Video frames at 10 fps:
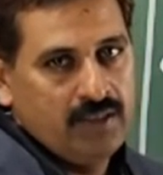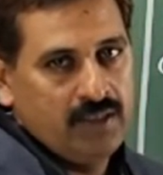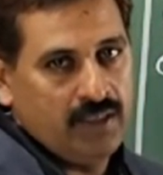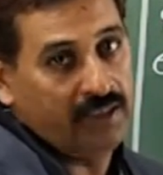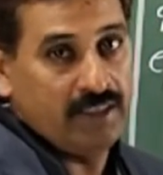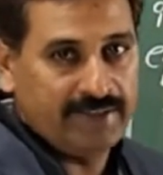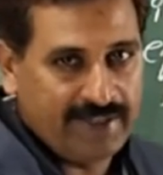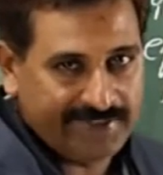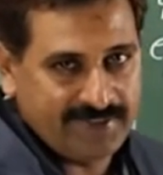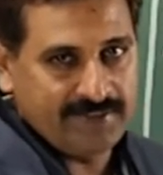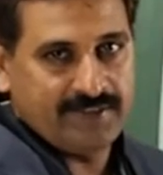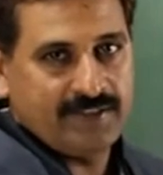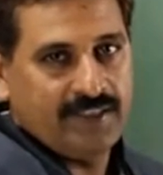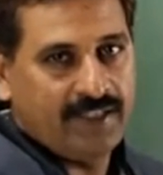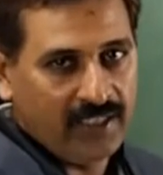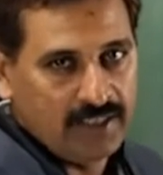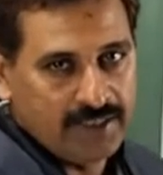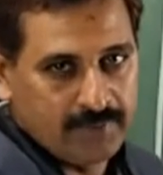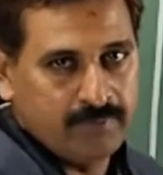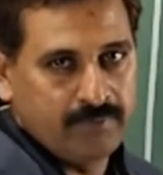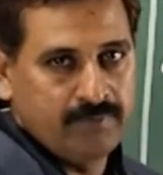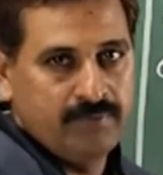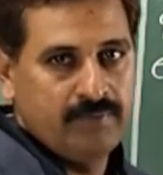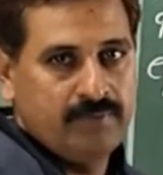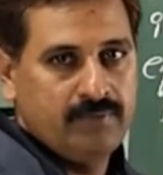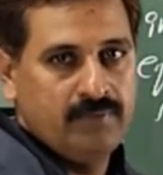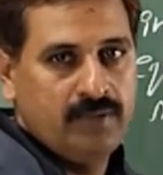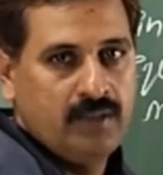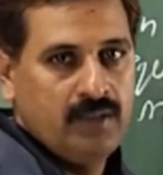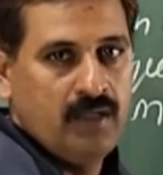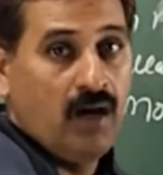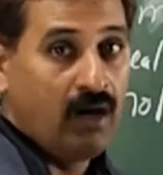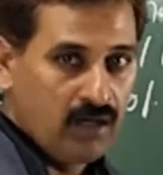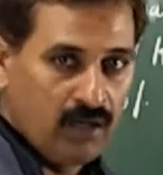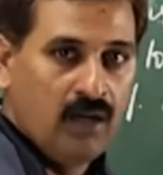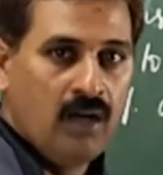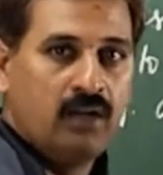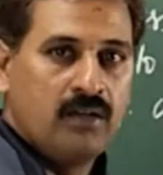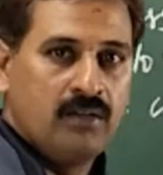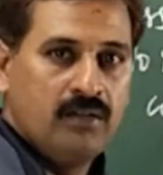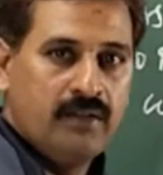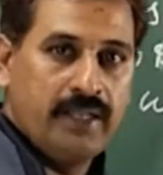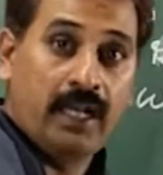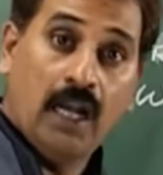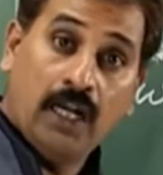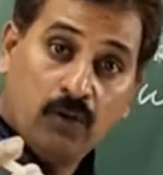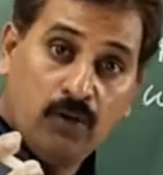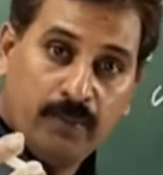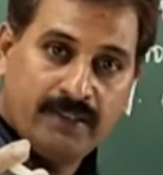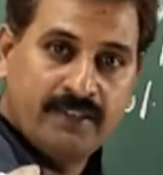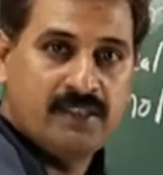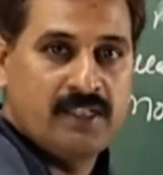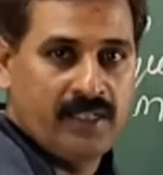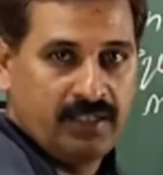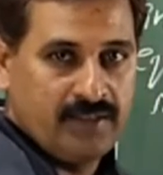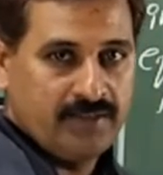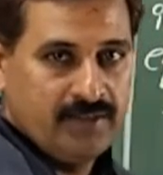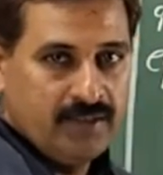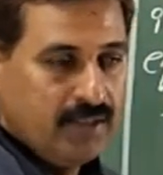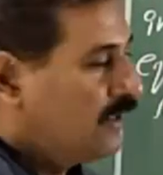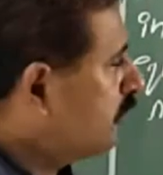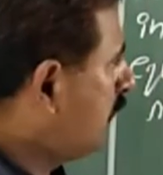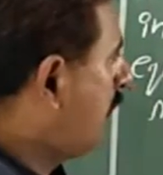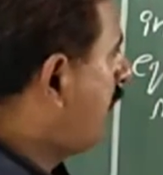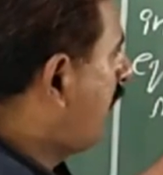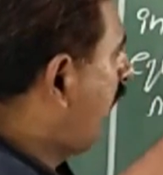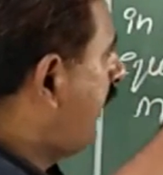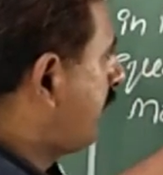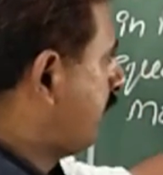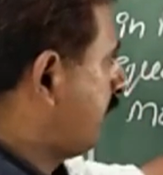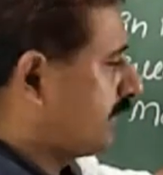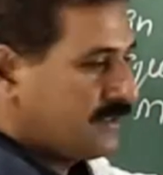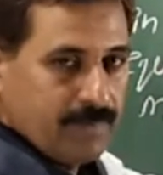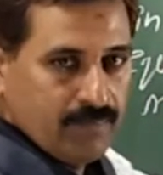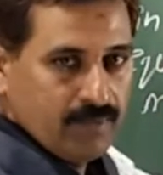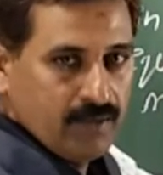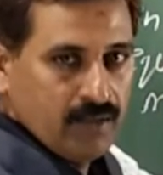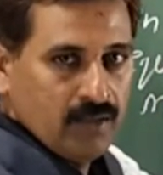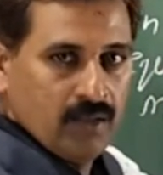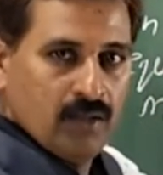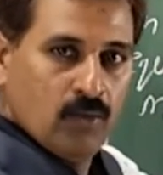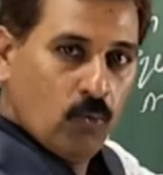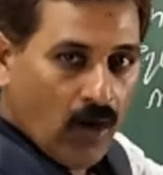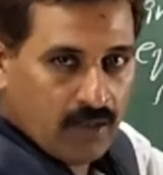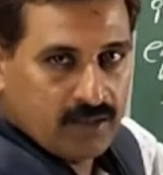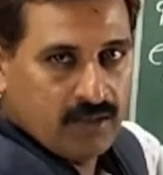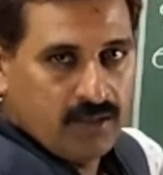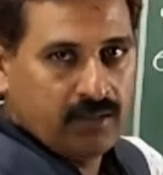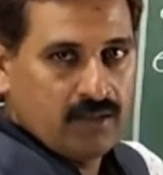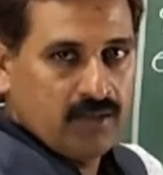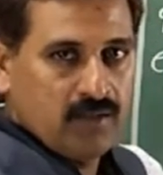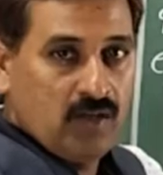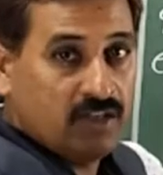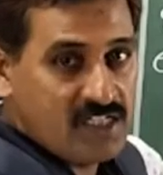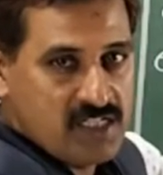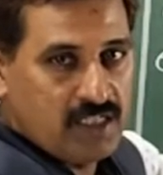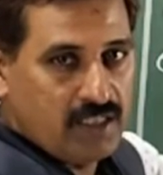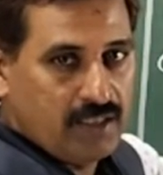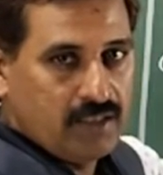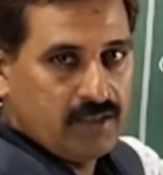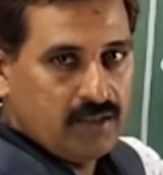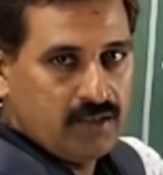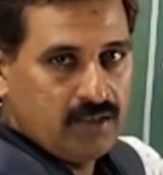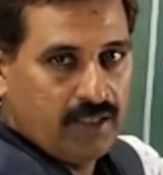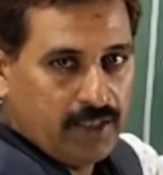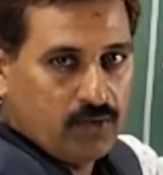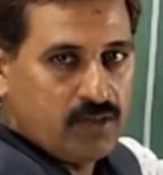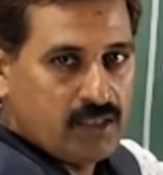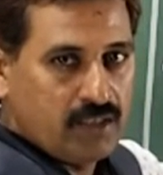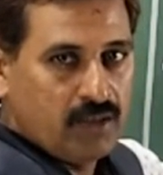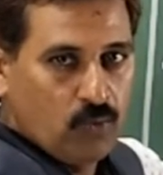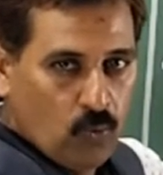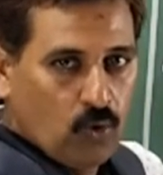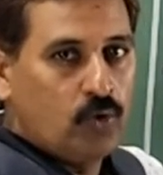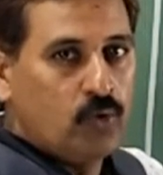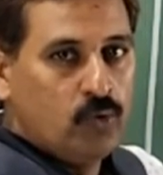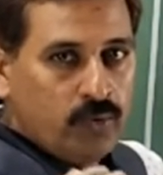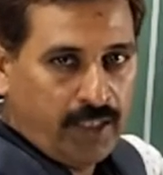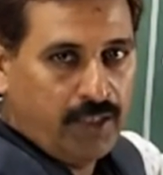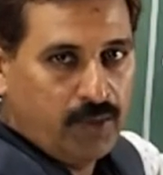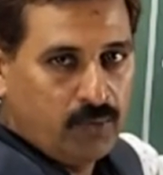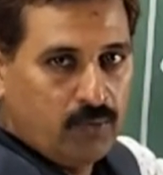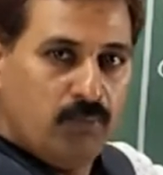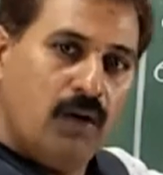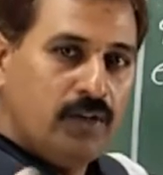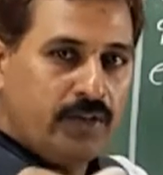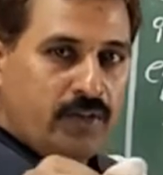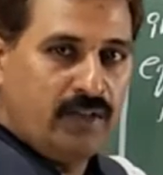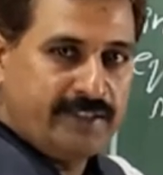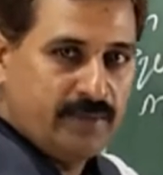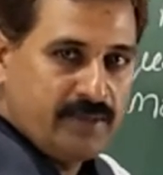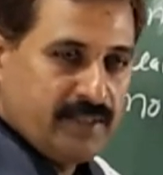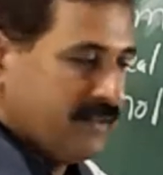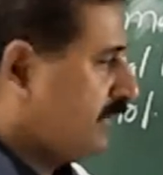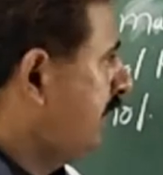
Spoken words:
Inert gases, helium, argon, their atomic state. So number of atoms. Water, oxygen, nitrogen, O2, N2, molecular substance.